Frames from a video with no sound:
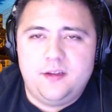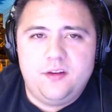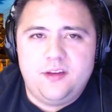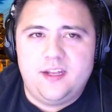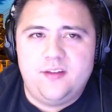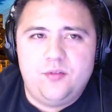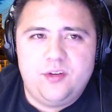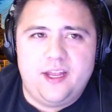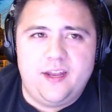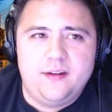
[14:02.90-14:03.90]

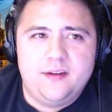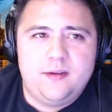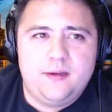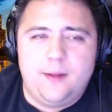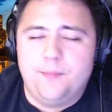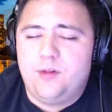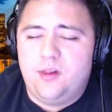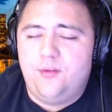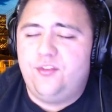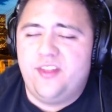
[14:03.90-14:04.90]
can come
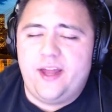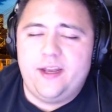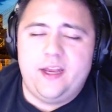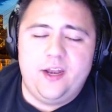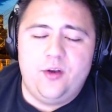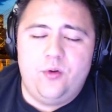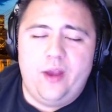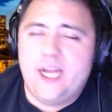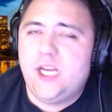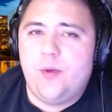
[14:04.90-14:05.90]
close to that in
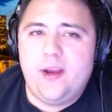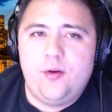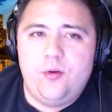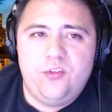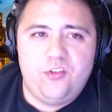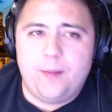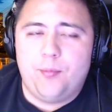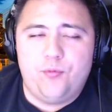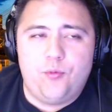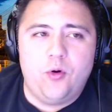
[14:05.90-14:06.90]
any way, shape,
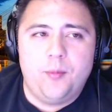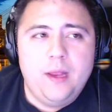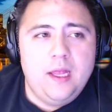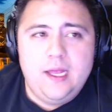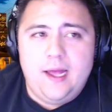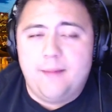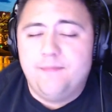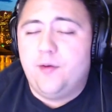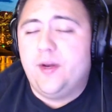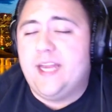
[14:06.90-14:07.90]
or form, I'm
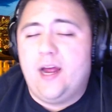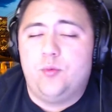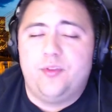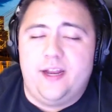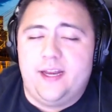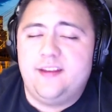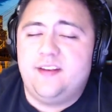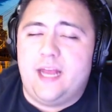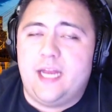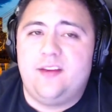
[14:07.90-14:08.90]
very down with that. I
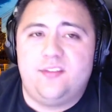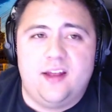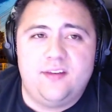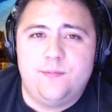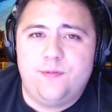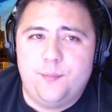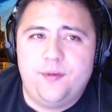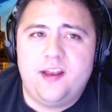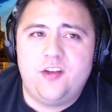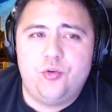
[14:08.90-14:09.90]
think Danny's got some fun
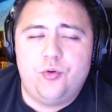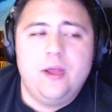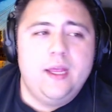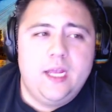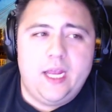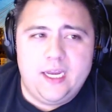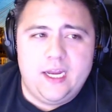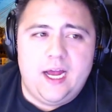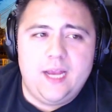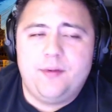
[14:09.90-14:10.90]
potential, and
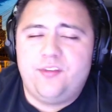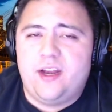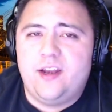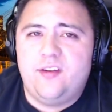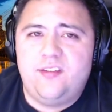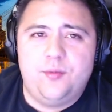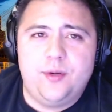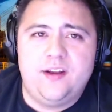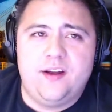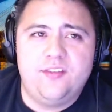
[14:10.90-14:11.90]
I am excited to see
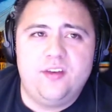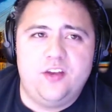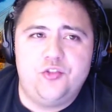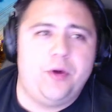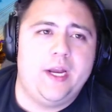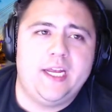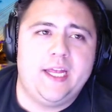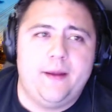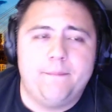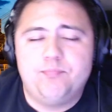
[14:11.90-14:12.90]
what he does in training camp.